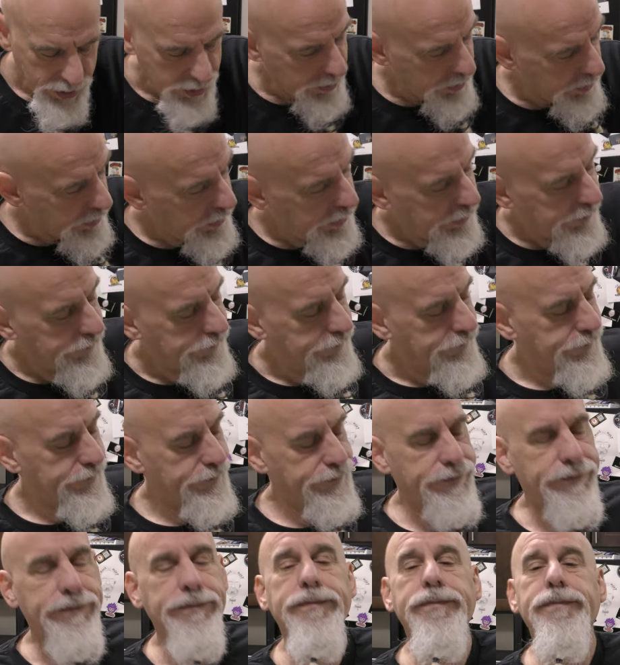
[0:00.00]

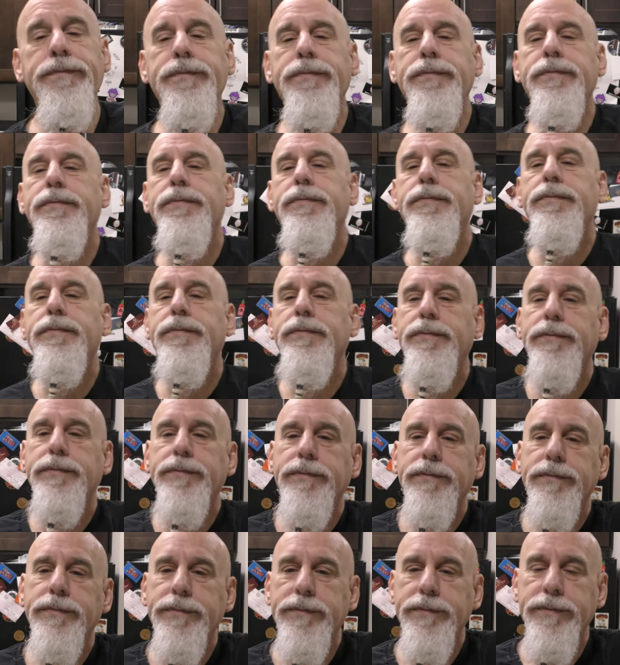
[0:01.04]

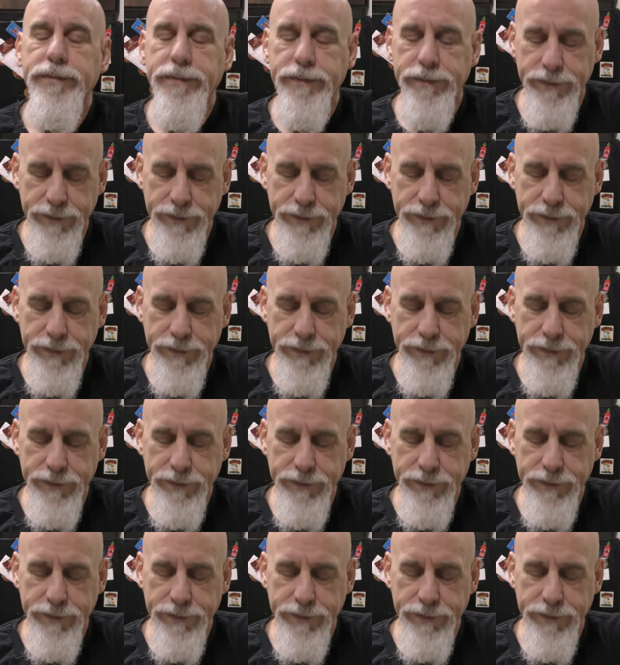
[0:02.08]
No one is speaking in this clip.